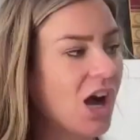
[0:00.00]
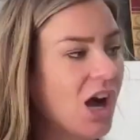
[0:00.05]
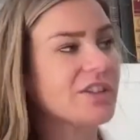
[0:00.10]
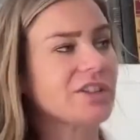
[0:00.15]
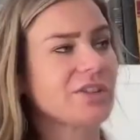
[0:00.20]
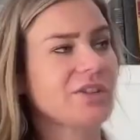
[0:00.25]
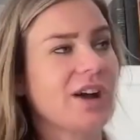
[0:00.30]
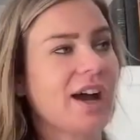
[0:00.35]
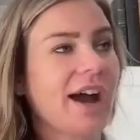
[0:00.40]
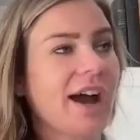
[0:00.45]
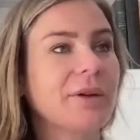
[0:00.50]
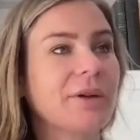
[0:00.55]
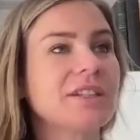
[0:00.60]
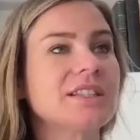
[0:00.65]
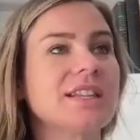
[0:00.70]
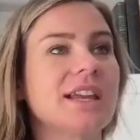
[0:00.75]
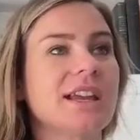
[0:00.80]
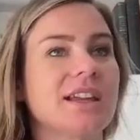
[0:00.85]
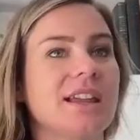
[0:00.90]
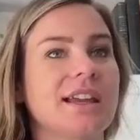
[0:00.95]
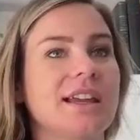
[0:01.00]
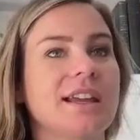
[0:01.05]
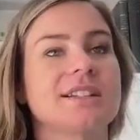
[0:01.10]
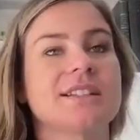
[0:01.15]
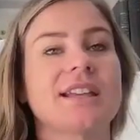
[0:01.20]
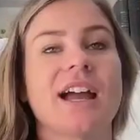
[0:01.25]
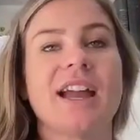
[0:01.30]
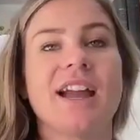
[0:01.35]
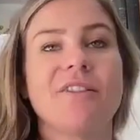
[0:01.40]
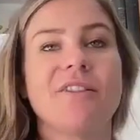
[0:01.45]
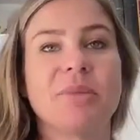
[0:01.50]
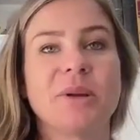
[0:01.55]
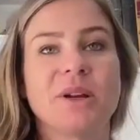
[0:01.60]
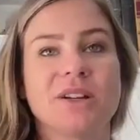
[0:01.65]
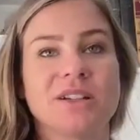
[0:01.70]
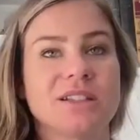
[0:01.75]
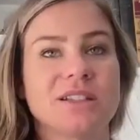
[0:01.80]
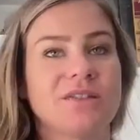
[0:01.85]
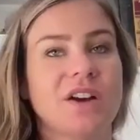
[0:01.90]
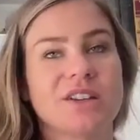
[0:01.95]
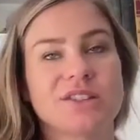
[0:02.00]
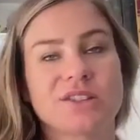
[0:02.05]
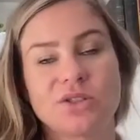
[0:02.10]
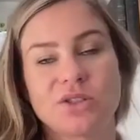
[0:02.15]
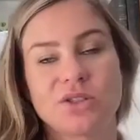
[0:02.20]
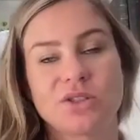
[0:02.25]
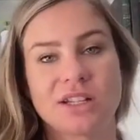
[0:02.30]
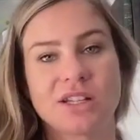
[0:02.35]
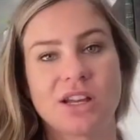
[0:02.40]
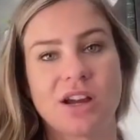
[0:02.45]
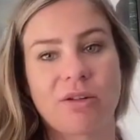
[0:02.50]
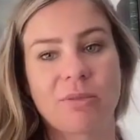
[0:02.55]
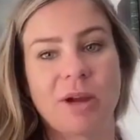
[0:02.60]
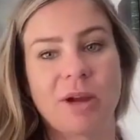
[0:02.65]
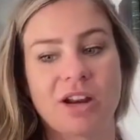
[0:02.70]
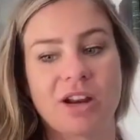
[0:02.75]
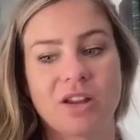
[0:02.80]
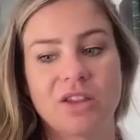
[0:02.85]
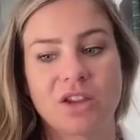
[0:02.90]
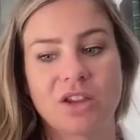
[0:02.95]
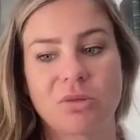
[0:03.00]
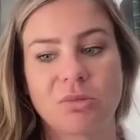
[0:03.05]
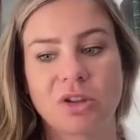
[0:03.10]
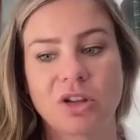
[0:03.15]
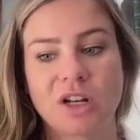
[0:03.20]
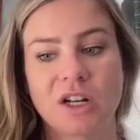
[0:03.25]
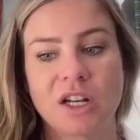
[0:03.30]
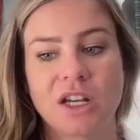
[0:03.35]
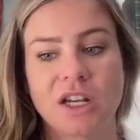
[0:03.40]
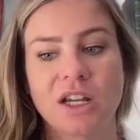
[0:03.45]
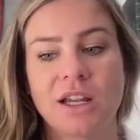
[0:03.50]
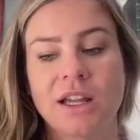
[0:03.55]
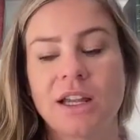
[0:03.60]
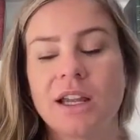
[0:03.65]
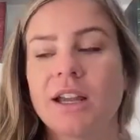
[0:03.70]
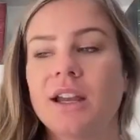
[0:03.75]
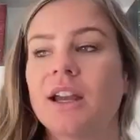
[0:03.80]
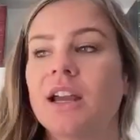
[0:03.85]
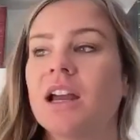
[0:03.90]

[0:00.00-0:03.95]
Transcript: Also, yeah. I would say like, because I have periods of hustle and I talk about it in the community,